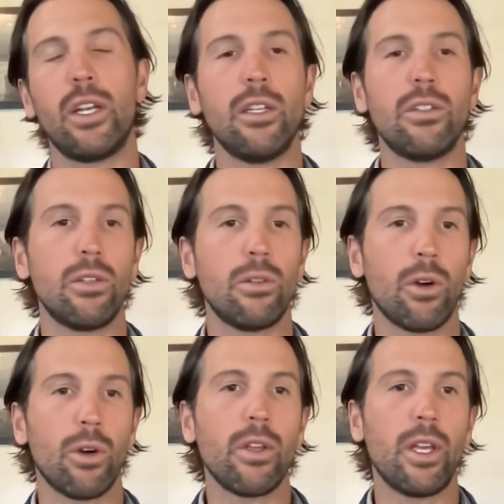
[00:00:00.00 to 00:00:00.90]
into
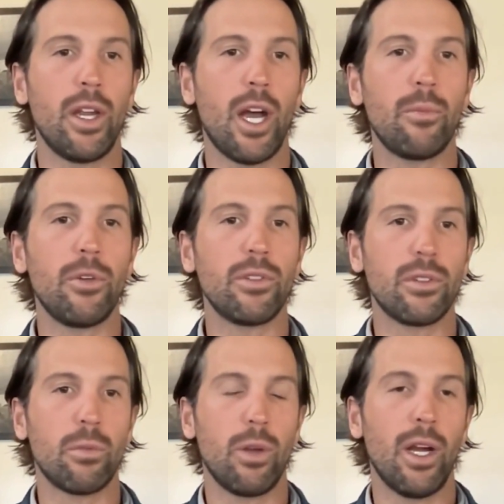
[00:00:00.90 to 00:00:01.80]
early adopters,
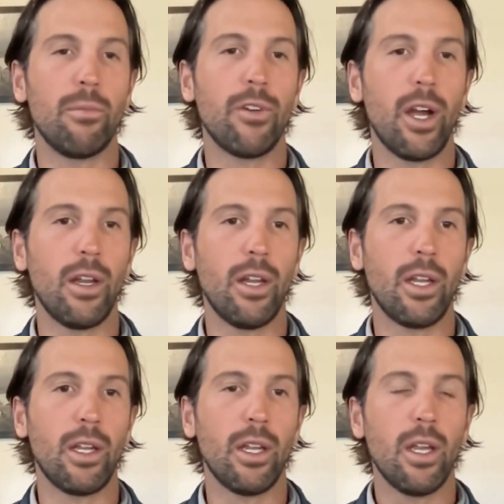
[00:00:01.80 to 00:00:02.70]
is what I'm
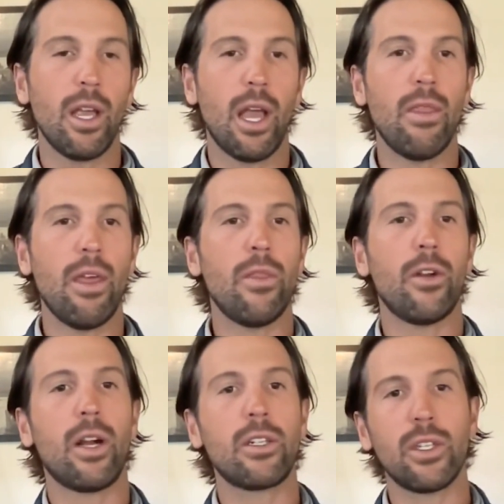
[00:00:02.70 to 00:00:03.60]
finding. And then
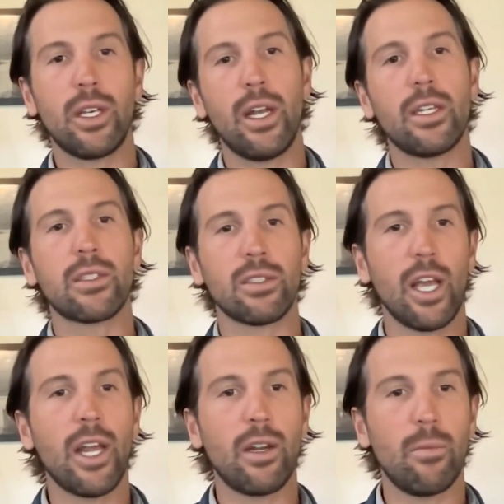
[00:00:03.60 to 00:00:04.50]
they're actually getting
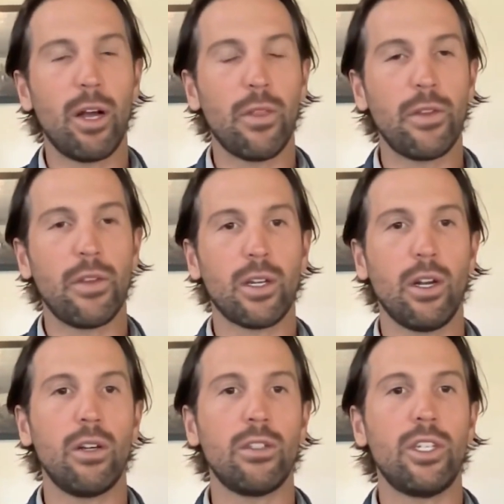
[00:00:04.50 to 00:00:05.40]
excited about the
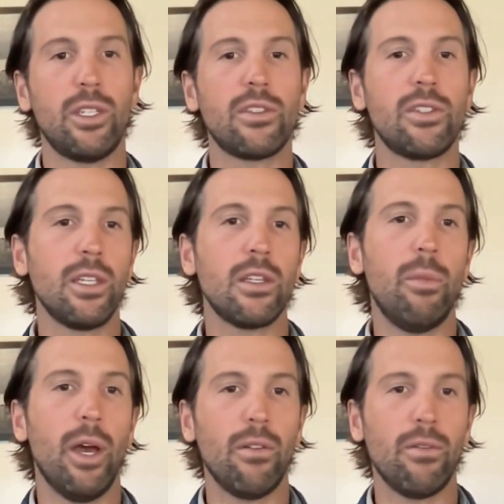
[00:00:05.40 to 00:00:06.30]
technology and seeing the
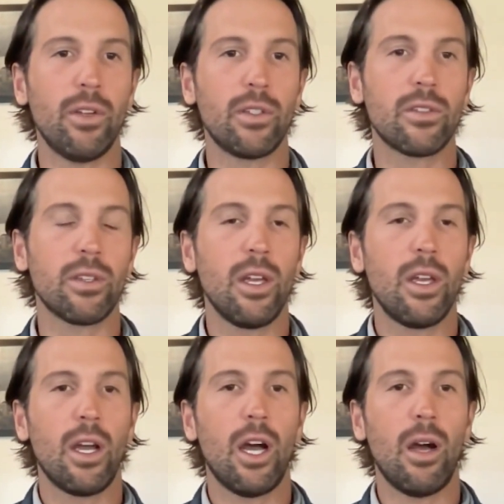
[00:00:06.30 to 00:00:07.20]
benefits
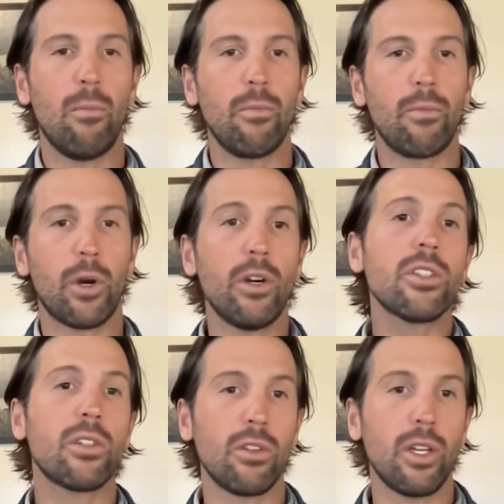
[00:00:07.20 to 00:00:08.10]

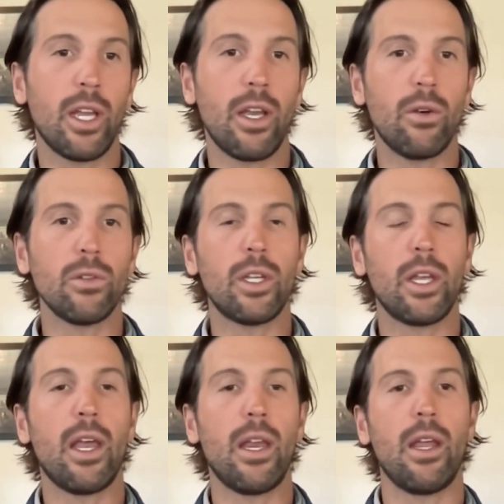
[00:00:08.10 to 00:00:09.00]
personally,
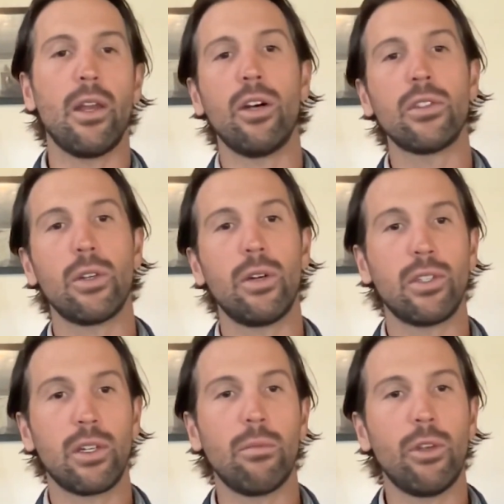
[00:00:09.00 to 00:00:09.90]
and also as
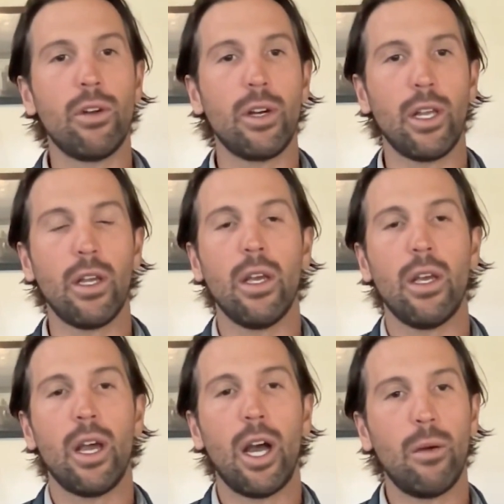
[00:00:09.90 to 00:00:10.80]
a community
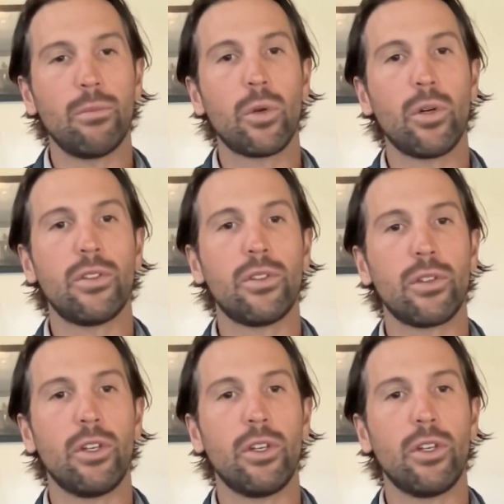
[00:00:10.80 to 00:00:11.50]
towards,